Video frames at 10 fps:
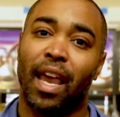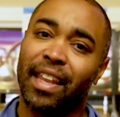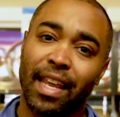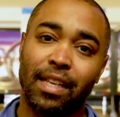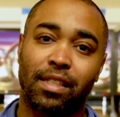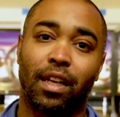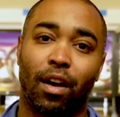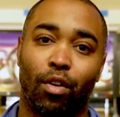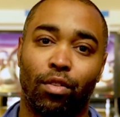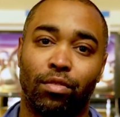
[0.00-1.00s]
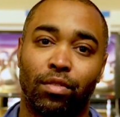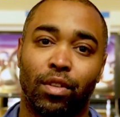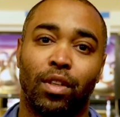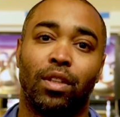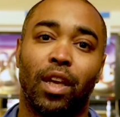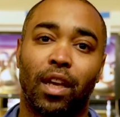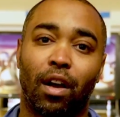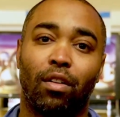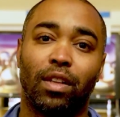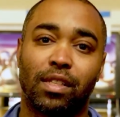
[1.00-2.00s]
And that's the goal. The
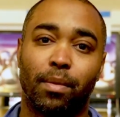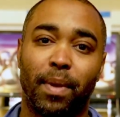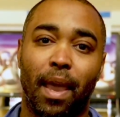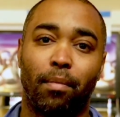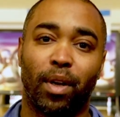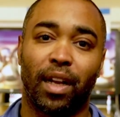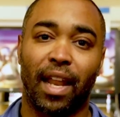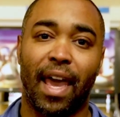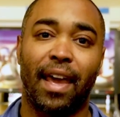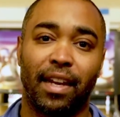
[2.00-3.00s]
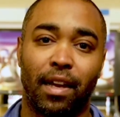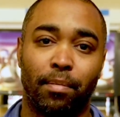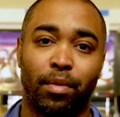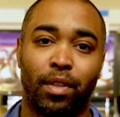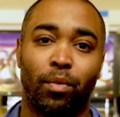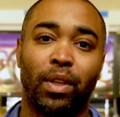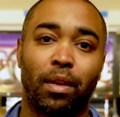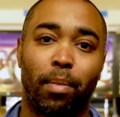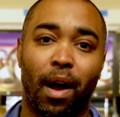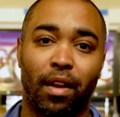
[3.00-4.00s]
goal is to be able to line up with
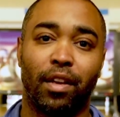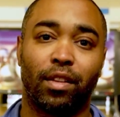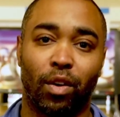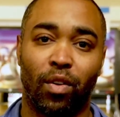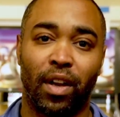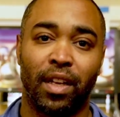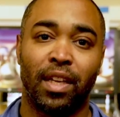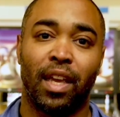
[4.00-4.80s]
the ball you're throwing